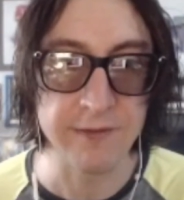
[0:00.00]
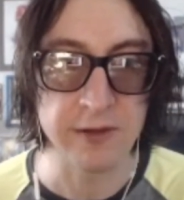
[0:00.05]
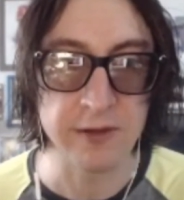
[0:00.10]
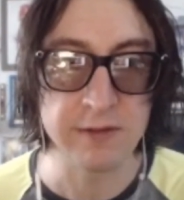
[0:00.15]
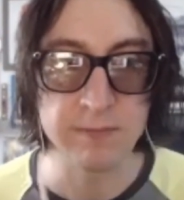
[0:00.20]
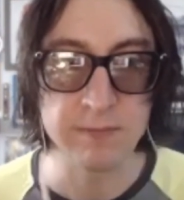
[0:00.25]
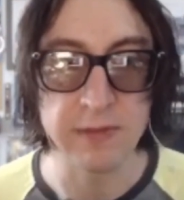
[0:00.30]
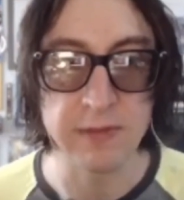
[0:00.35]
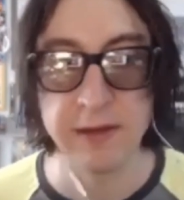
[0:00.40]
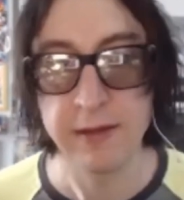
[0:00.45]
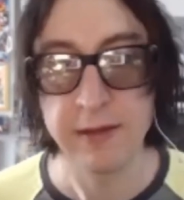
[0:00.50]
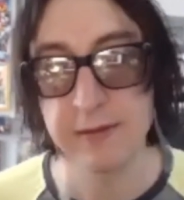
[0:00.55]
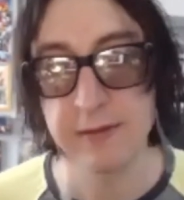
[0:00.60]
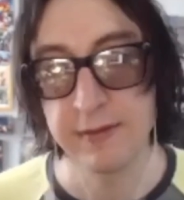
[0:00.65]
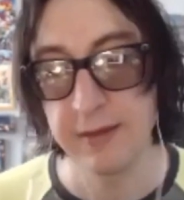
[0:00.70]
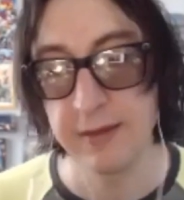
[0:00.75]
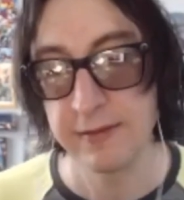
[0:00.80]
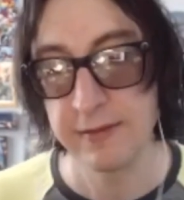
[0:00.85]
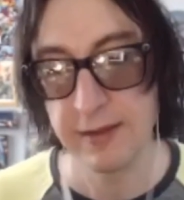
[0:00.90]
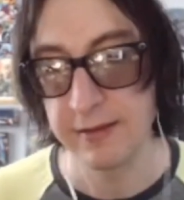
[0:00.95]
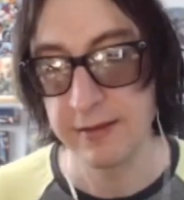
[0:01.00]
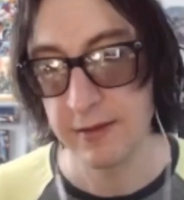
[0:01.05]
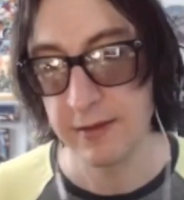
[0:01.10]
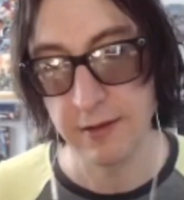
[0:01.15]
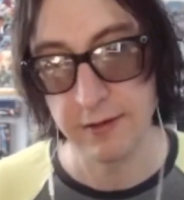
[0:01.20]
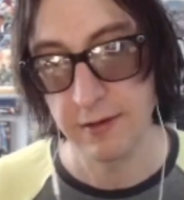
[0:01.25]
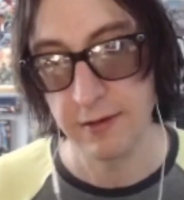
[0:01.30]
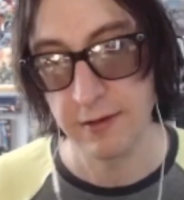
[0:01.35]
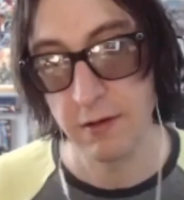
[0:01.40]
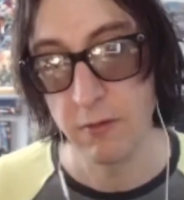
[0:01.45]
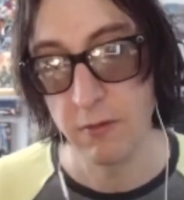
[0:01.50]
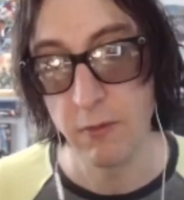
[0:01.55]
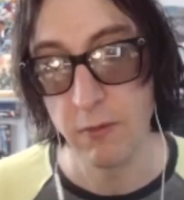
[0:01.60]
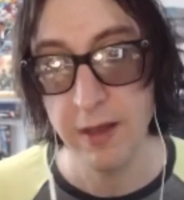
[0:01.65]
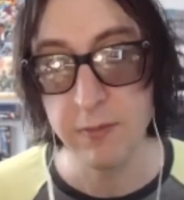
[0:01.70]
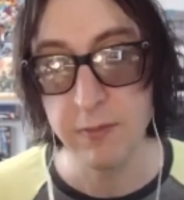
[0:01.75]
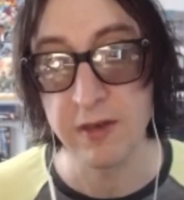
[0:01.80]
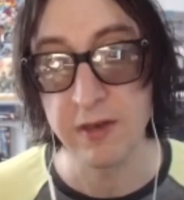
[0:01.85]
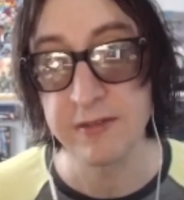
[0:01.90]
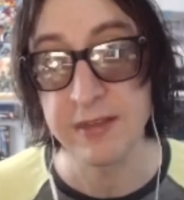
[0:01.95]
Is going to go away
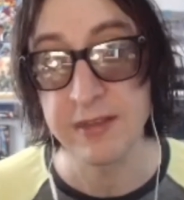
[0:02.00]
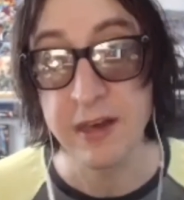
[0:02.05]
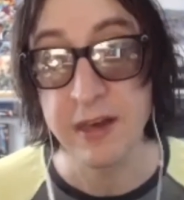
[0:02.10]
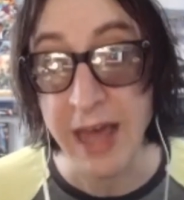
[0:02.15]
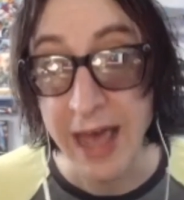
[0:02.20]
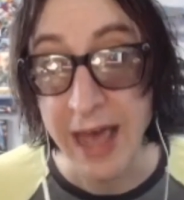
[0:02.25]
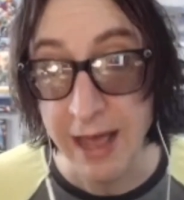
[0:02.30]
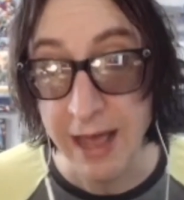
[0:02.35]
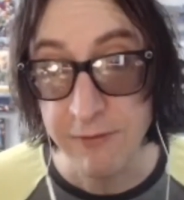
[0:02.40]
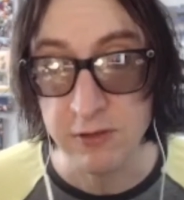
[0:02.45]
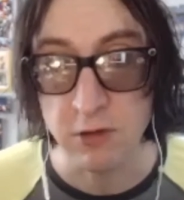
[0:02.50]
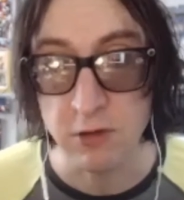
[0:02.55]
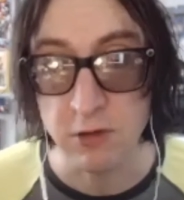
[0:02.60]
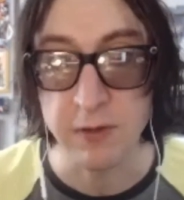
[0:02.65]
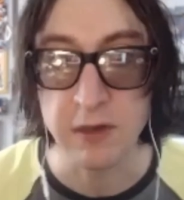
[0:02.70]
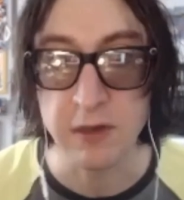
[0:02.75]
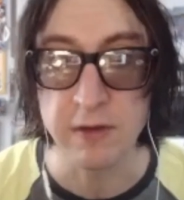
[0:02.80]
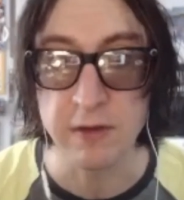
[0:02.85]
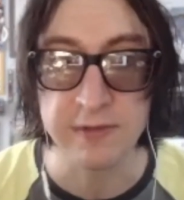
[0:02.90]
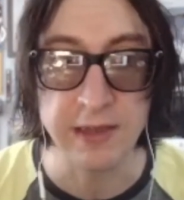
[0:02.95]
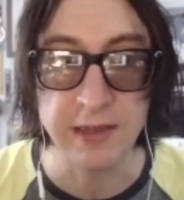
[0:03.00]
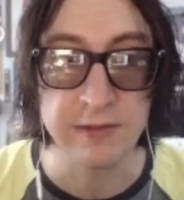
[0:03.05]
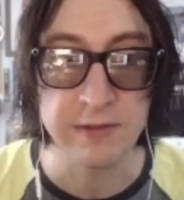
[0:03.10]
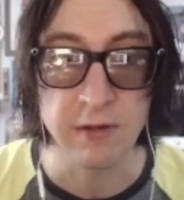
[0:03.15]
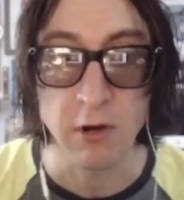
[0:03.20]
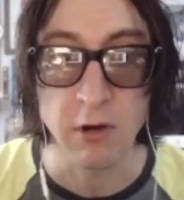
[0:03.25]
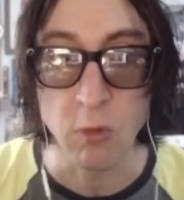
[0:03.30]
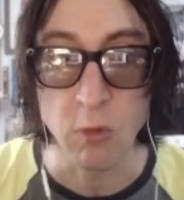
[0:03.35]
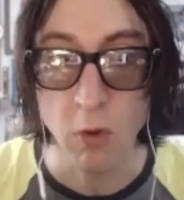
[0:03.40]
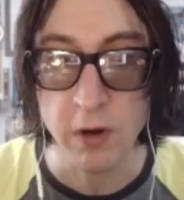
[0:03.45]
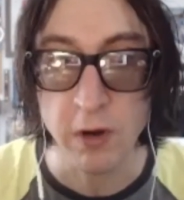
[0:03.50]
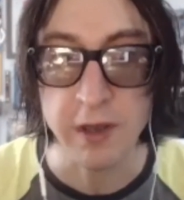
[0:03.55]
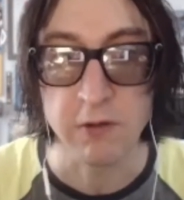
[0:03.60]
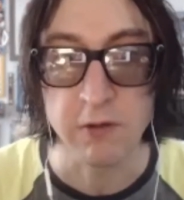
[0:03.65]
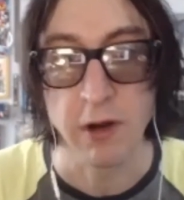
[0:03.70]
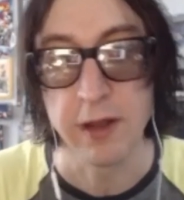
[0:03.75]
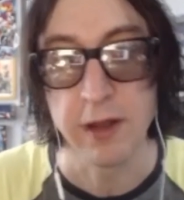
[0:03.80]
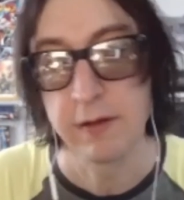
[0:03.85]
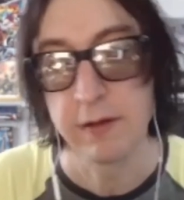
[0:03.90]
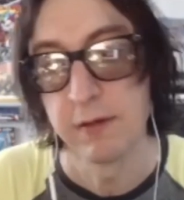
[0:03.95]
because they're going to have to, because things aren't working right.